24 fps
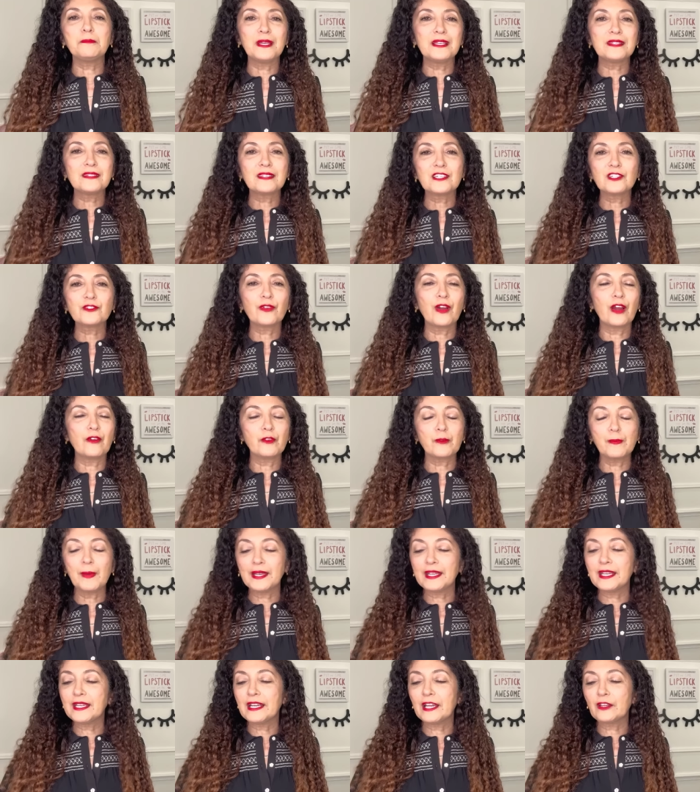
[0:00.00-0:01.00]
pieces for
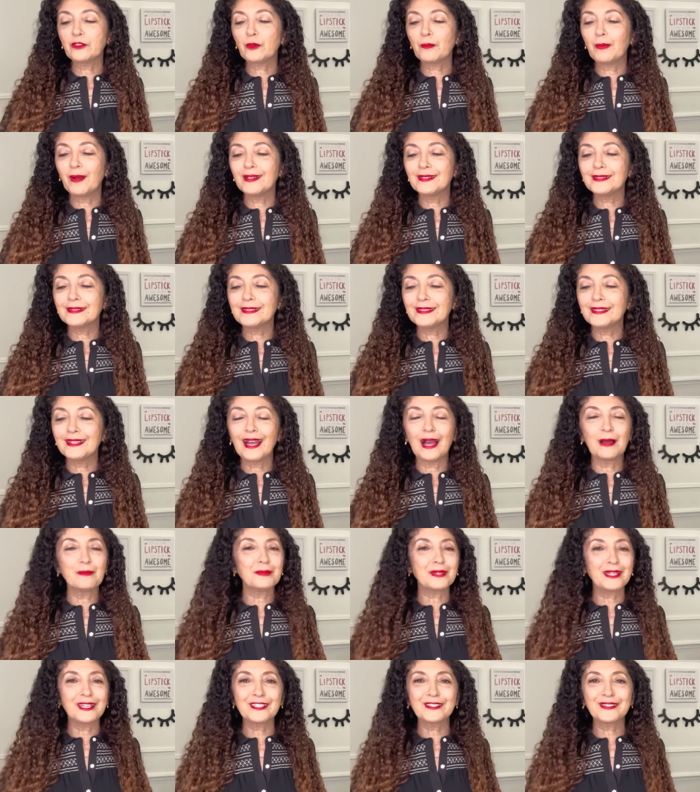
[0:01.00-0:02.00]
everybody in Anthropologie?
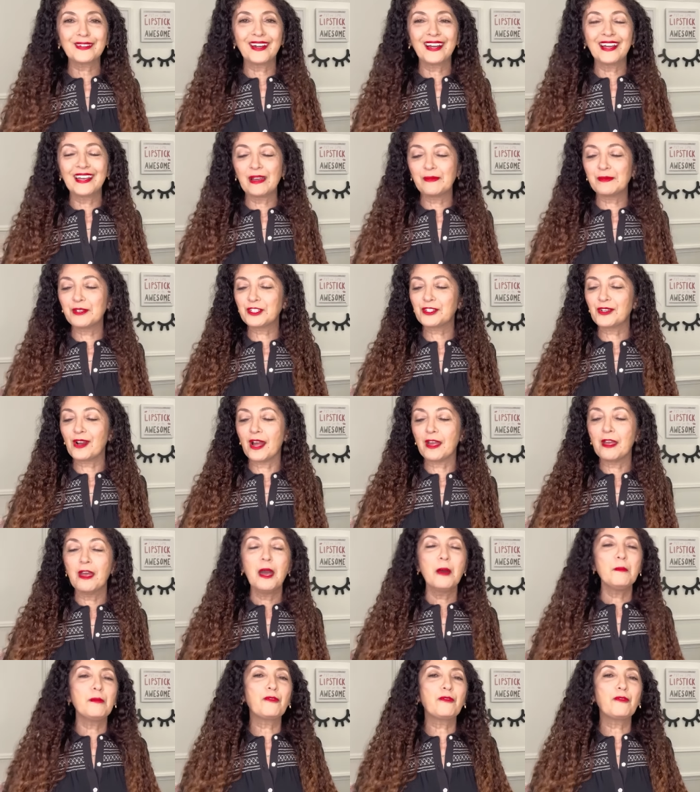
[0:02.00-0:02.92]
I'm gonna try. I'm gonna try.